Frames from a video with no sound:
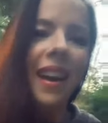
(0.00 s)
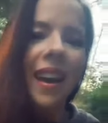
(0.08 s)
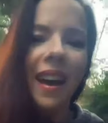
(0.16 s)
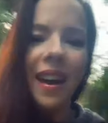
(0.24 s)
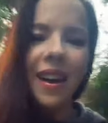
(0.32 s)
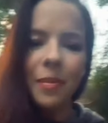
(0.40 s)

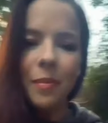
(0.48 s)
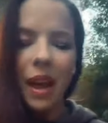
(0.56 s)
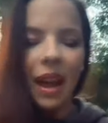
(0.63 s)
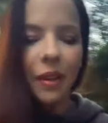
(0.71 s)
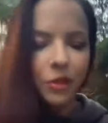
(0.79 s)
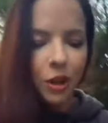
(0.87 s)

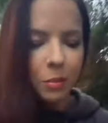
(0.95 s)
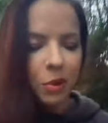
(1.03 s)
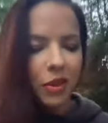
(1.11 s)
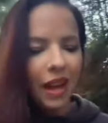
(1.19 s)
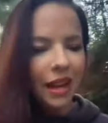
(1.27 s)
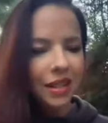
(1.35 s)
after I
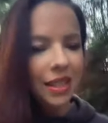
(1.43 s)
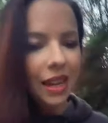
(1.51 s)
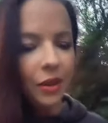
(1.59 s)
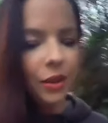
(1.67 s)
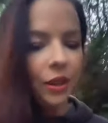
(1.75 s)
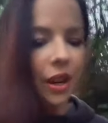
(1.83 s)
put that
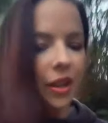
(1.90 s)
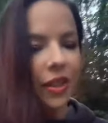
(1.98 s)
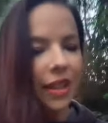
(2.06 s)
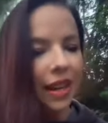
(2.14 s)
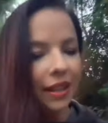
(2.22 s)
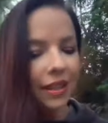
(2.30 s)
together,
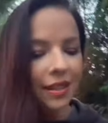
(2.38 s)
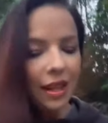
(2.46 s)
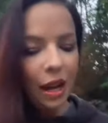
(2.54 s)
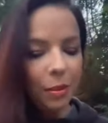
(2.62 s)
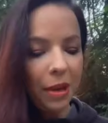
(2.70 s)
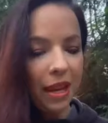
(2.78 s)
the next
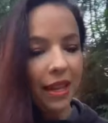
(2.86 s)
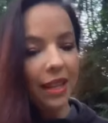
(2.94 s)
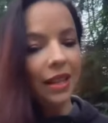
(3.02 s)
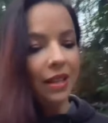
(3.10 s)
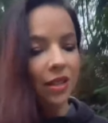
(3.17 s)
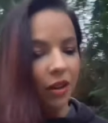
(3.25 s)
step
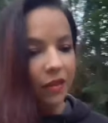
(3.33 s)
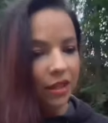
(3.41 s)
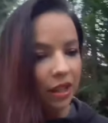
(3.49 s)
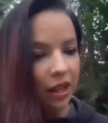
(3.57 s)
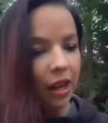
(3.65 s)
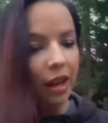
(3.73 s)
is
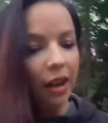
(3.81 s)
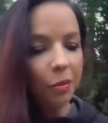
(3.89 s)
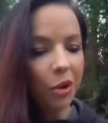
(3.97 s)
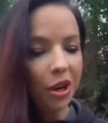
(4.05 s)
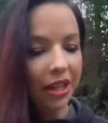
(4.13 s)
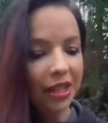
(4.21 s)
obviously
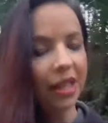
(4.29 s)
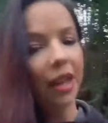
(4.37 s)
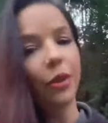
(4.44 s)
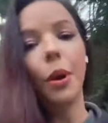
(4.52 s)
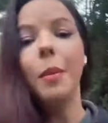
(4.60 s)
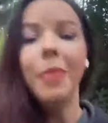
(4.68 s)
putting
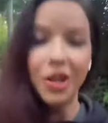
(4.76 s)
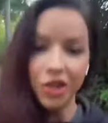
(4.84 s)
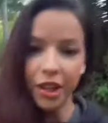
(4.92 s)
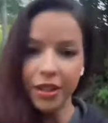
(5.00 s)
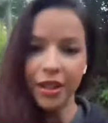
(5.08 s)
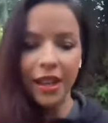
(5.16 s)
together a
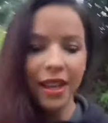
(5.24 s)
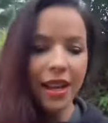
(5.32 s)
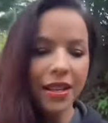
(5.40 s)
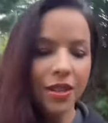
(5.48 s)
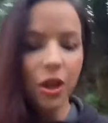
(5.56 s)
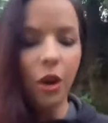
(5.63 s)
budget.
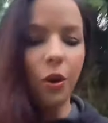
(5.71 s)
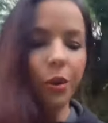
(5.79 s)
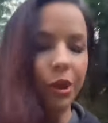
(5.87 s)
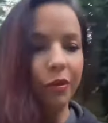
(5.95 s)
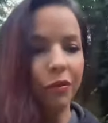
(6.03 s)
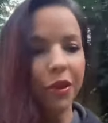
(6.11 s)
So
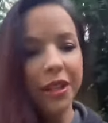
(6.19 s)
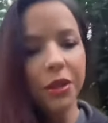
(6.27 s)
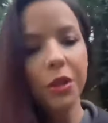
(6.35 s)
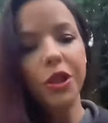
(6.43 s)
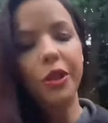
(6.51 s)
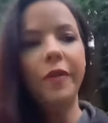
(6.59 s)
you've
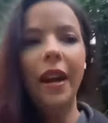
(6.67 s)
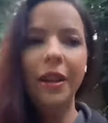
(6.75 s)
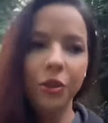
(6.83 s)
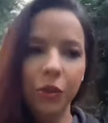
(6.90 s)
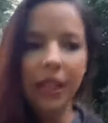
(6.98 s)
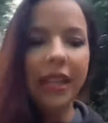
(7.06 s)
researched, you found
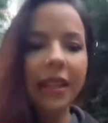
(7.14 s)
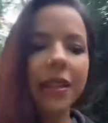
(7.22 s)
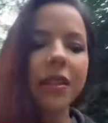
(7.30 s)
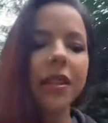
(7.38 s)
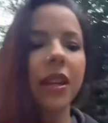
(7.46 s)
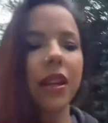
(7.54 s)
your
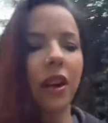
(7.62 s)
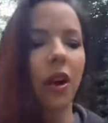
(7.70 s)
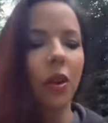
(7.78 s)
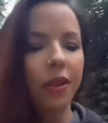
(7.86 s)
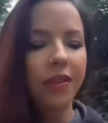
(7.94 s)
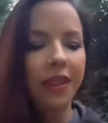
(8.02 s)
links,
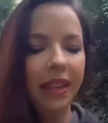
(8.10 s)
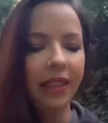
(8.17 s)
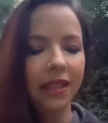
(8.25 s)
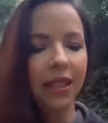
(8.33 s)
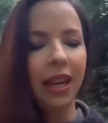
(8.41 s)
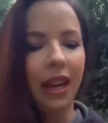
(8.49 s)
all the
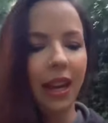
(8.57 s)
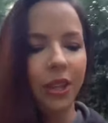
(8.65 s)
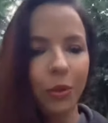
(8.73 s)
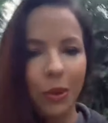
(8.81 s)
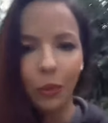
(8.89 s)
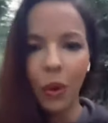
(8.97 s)
things that
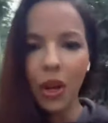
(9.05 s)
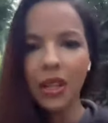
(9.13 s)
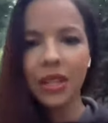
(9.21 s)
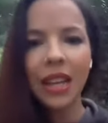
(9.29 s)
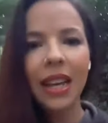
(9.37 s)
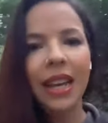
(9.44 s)
you would
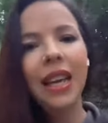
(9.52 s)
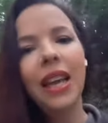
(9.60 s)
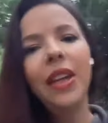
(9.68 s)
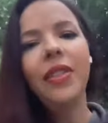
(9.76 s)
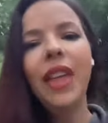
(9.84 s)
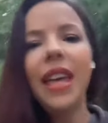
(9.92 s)
want.
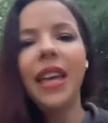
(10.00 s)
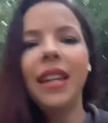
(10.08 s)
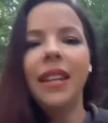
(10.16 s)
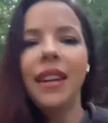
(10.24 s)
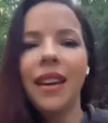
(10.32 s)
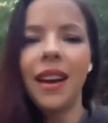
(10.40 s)

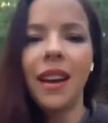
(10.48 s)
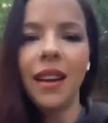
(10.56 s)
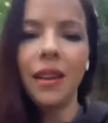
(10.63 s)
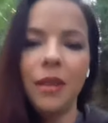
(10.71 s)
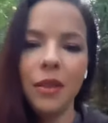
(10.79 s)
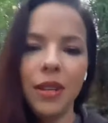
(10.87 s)
Then
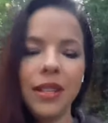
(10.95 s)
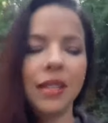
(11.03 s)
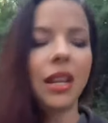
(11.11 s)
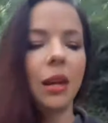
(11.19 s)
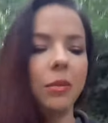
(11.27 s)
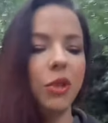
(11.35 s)
it's
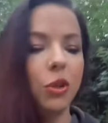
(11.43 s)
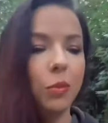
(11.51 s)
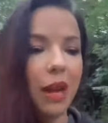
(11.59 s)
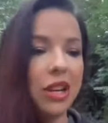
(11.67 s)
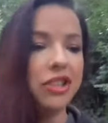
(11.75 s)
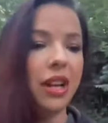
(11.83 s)
time to
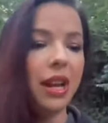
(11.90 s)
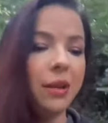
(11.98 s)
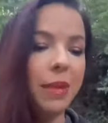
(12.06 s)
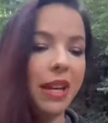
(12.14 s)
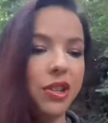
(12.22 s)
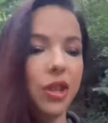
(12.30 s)
budget and
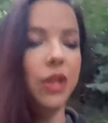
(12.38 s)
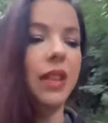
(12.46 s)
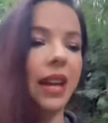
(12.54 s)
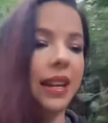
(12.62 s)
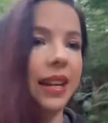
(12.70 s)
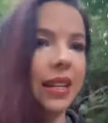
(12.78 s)
make sure
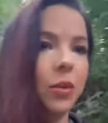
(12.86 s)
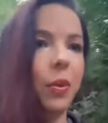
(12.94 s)
that it's